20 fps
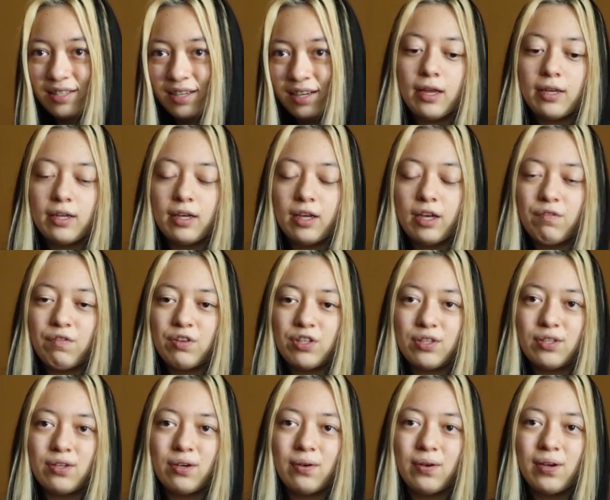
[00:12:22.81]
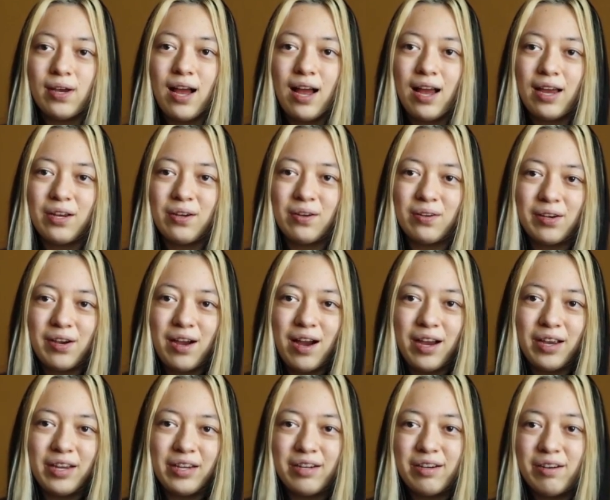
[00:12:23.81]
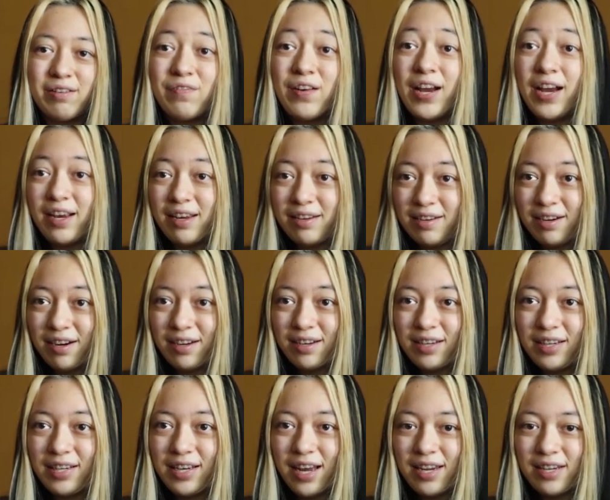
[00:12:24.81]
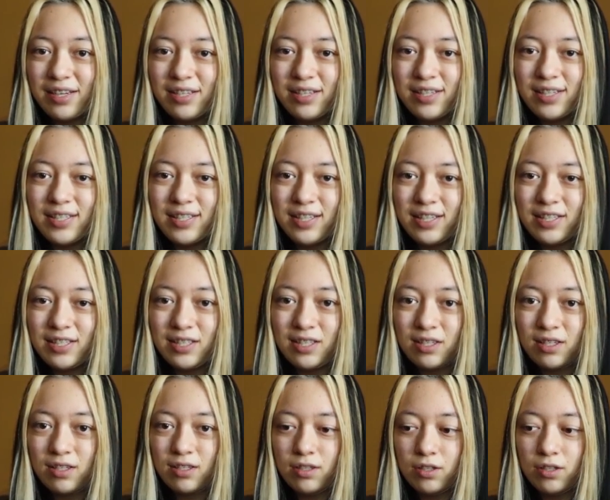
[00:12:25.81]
and even though I got a high enough ATAR to get in, this